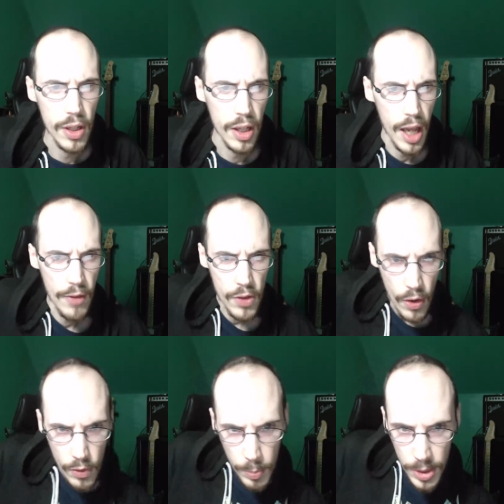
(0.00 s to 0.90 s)
Have you
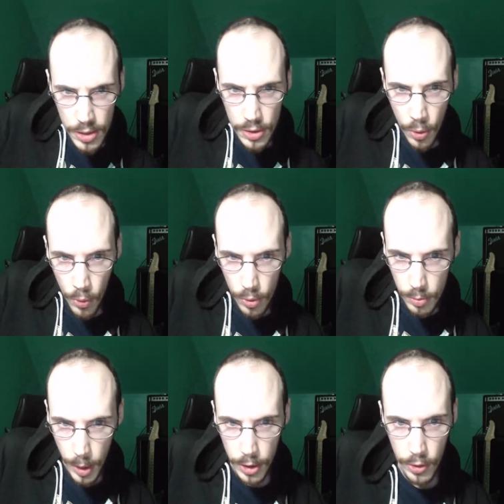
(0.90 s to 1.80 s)
ever been told
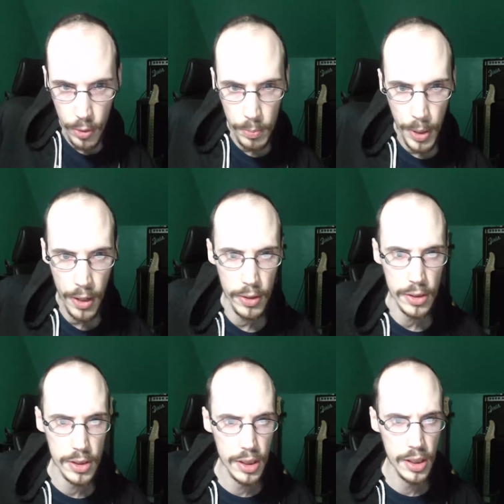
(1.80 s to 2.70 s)
by your own
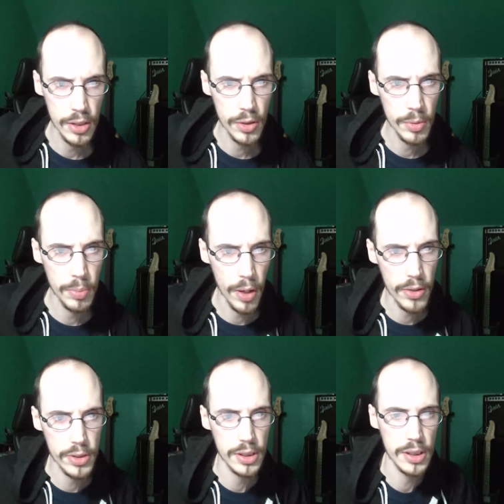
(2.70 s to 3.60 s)
parents to kill your
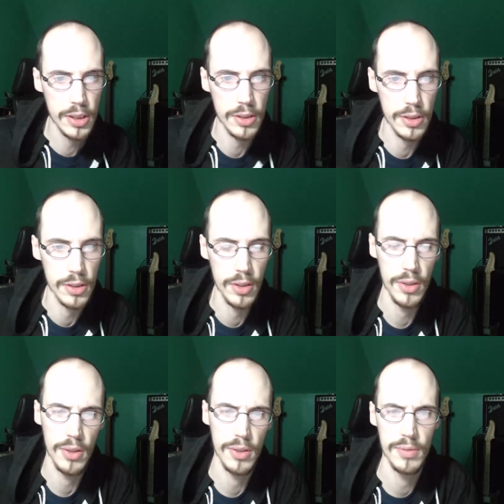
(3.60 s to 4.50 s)
brothers and sisters?
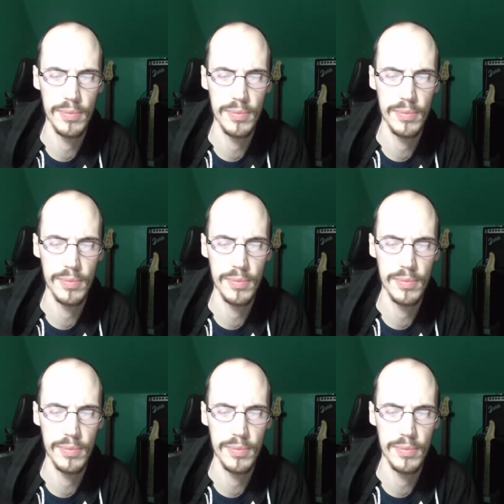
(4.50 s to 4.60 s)
Oh.